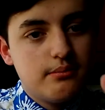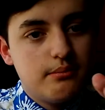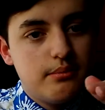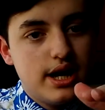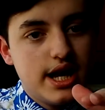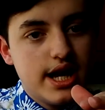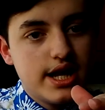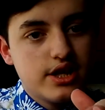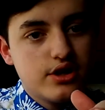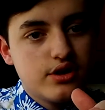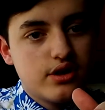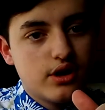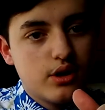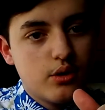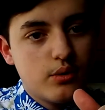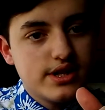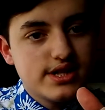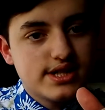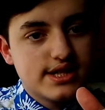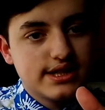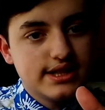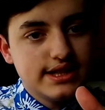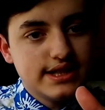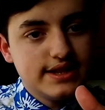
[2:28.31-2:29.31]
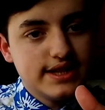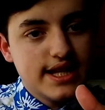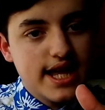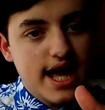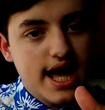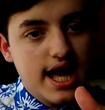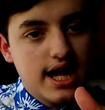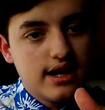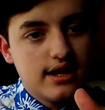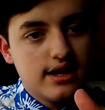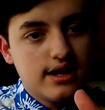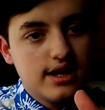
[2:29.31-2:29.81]
but you can always clean
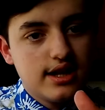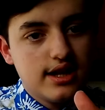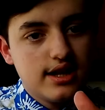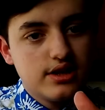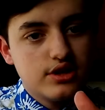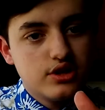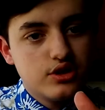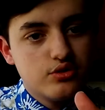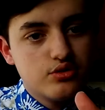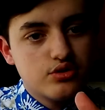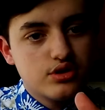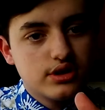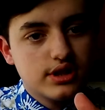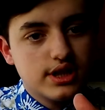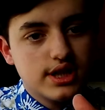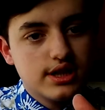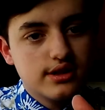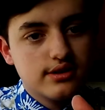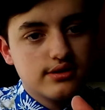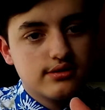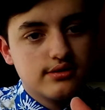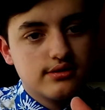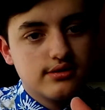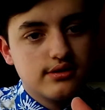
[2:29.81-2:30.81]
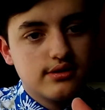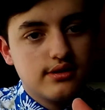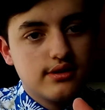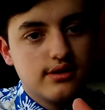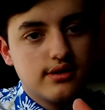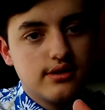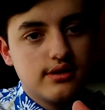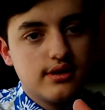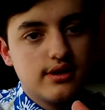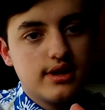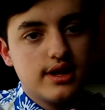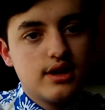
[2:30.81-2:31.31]
that, and usually
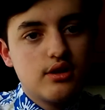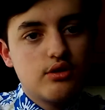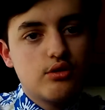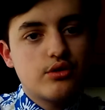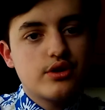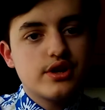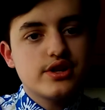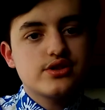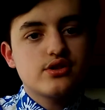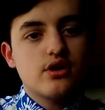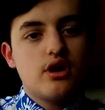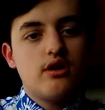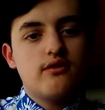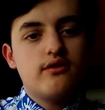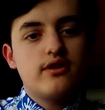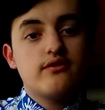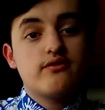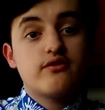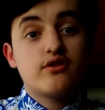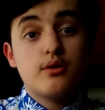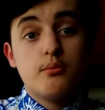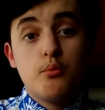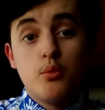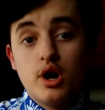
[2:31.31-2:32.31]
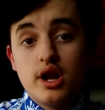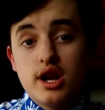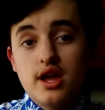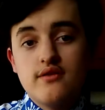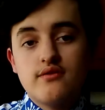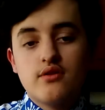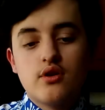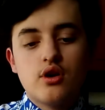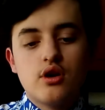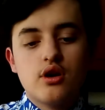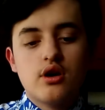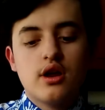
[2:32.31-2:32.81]
it'll resolve it from what
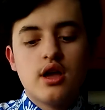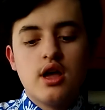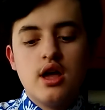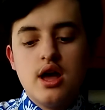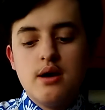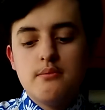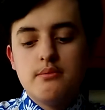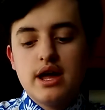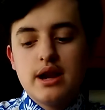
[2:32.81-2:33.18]
I've heard.